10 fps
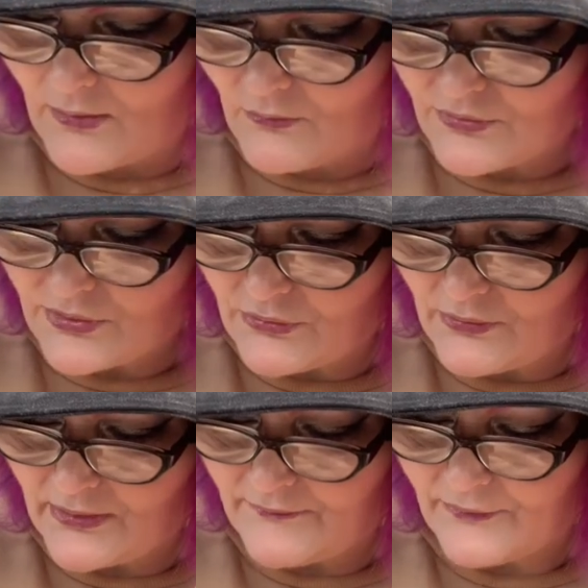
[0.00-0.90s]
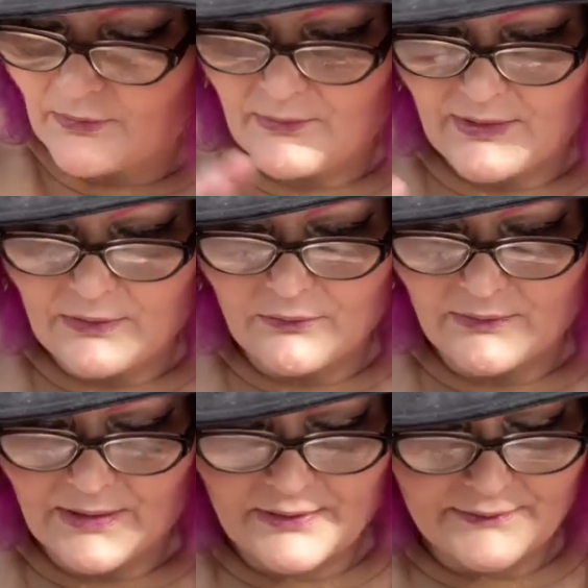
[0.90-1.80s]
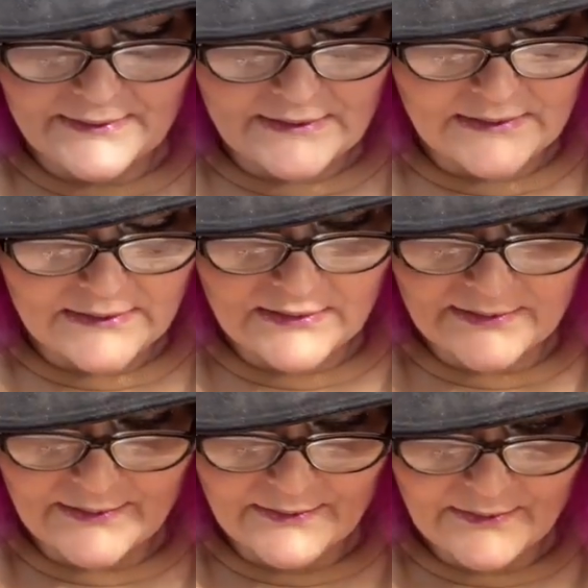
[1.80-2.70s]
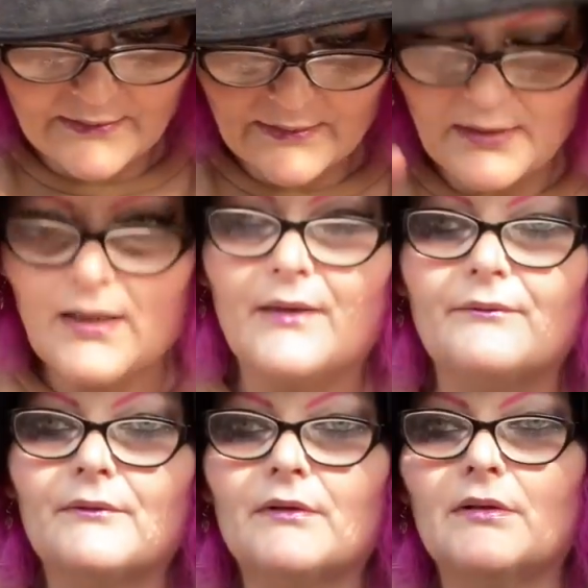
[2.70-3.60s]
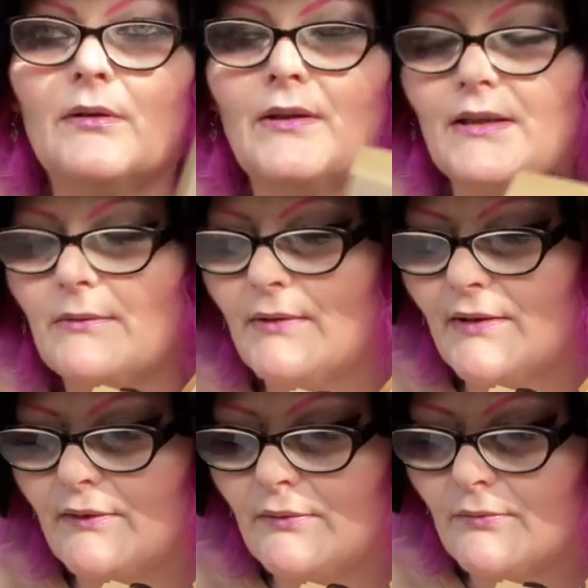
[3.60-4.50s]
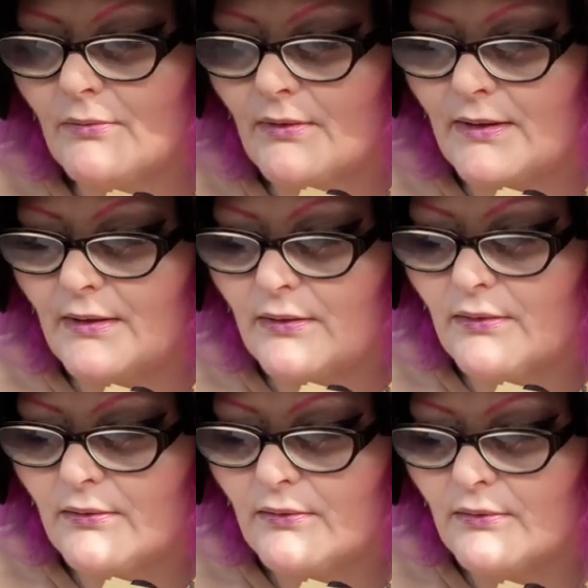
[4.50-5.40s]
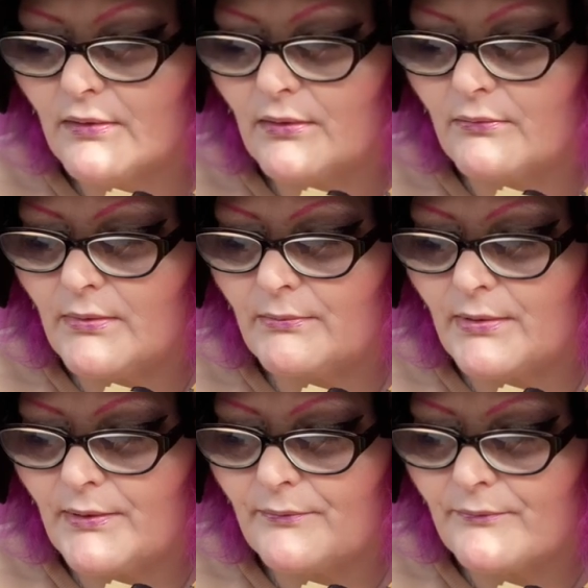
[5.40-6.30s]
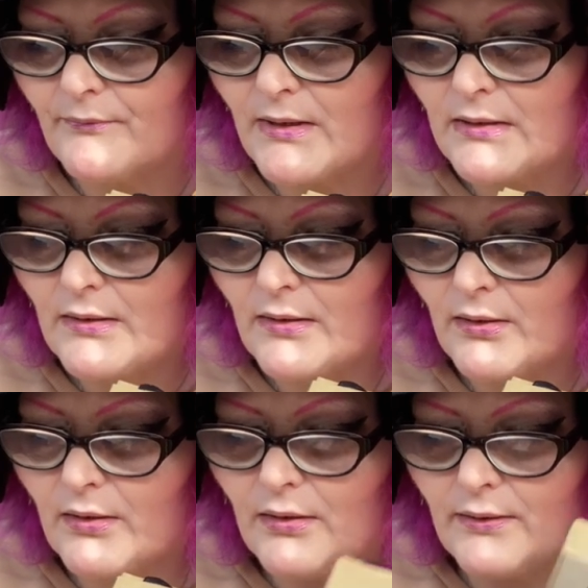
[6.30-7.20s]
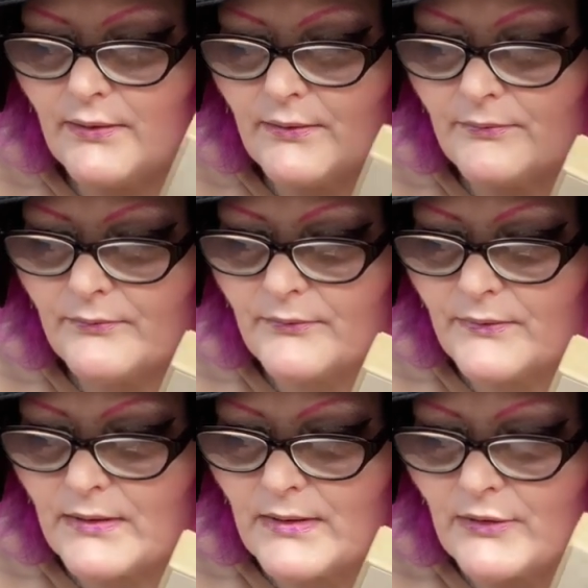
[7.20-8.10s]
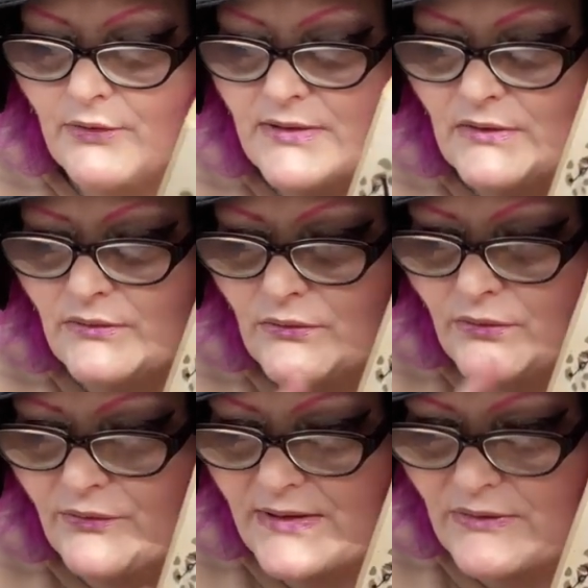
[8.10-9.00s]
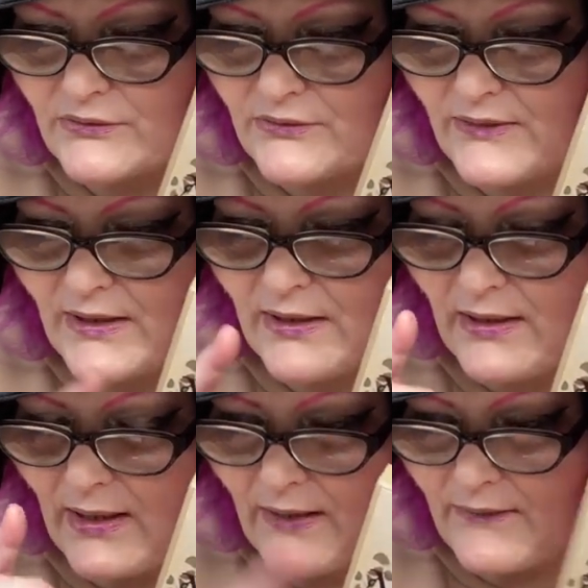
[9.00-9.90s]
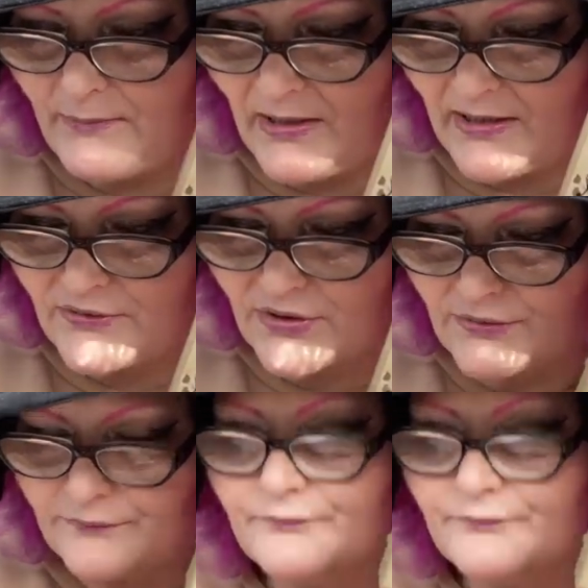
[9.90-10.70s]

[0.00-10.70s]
what do you call it, I forgot what they're called now. I have no idea what they are, can't remember. The crystals, all the crystals in here, and the badge.